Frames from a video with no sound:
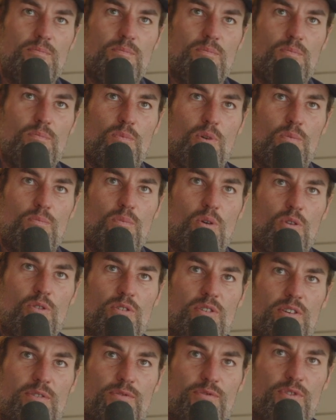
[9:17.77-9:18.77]

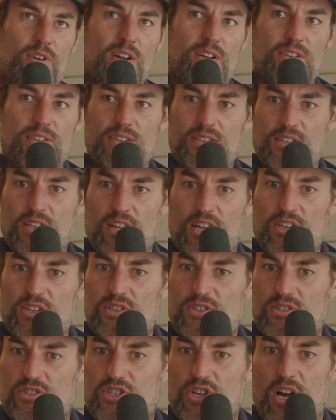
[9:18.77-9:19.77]
more in front, like
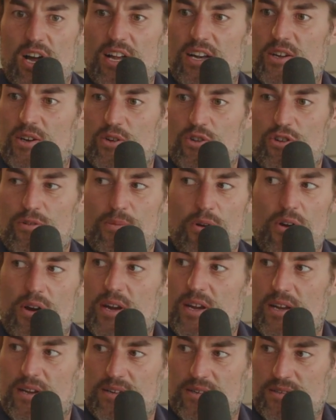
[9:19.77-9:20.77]
China or
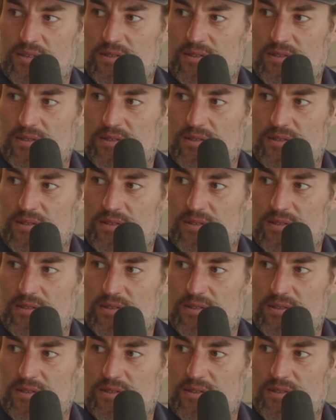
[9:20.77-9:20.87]
America?